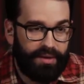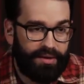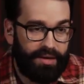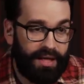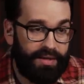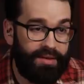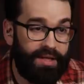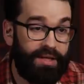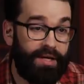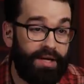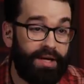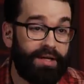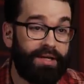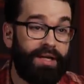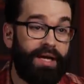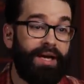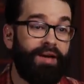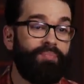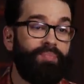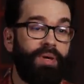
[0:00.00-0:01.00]
Then the uh,
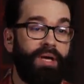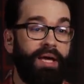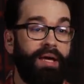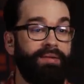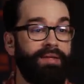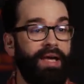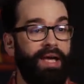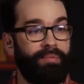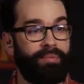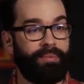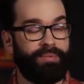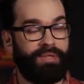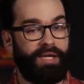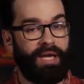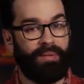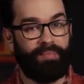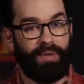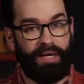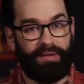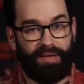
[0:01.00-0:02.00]
campaign, the Abrams
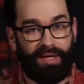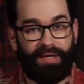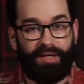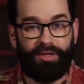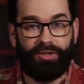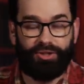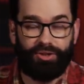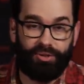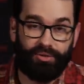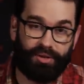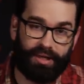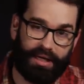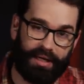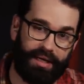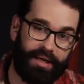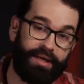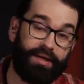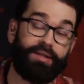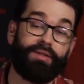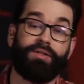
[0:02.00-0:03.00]
campaign, they issued
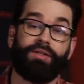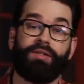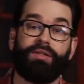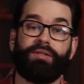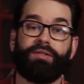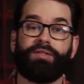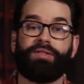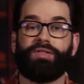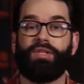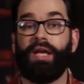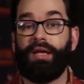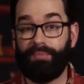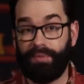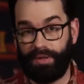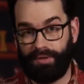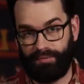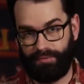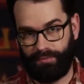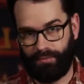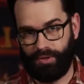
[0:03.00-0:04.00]
a
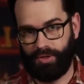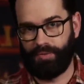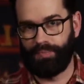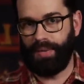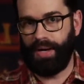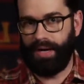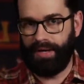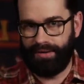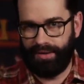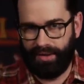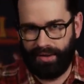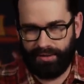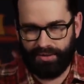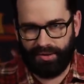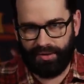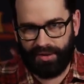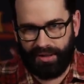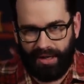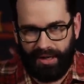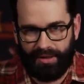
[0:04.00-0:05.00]
statement responding
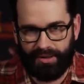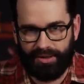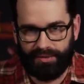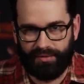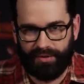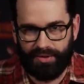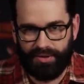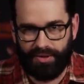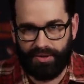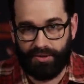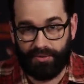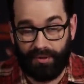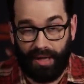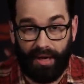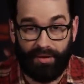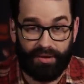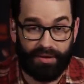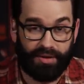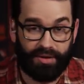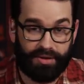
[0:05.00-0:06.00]
to the controversy
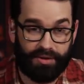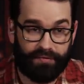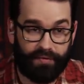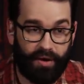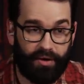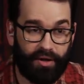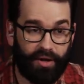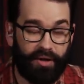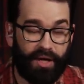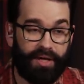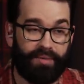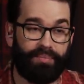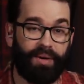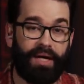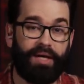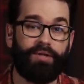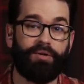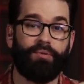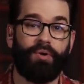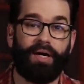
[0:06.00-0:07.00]
surrounding this photo. And
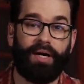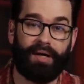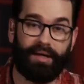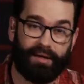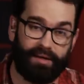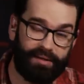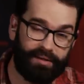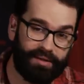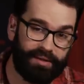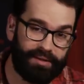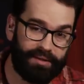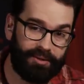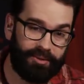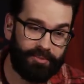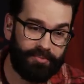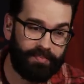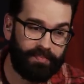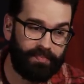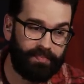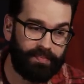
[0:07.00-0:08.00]
by the way,
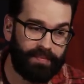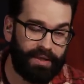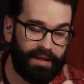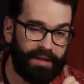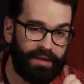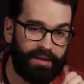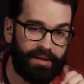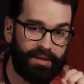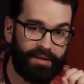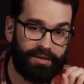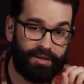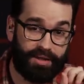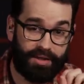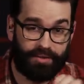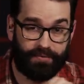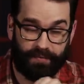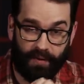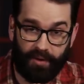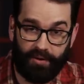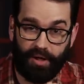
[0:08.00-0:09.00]

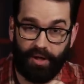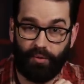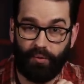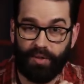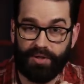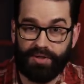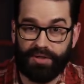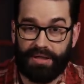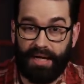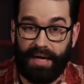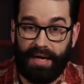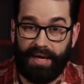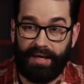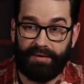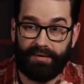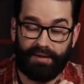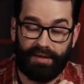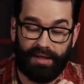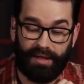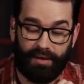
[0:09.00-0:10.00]
this photo was
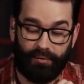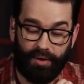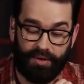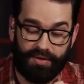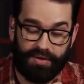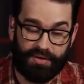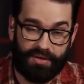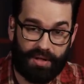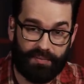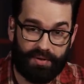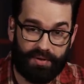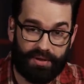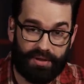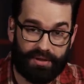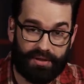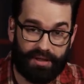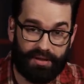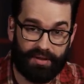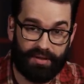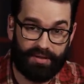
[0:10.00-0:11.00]
not, uh, it wasn't something
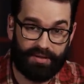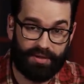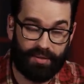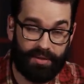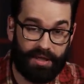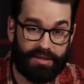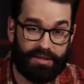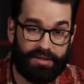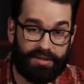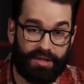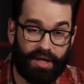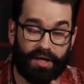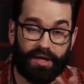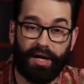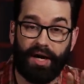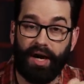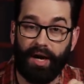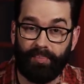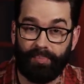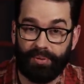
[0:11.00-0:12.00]
that, they, that somebody
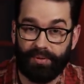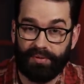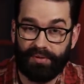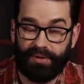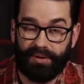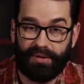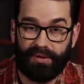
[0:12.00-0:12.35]
dug up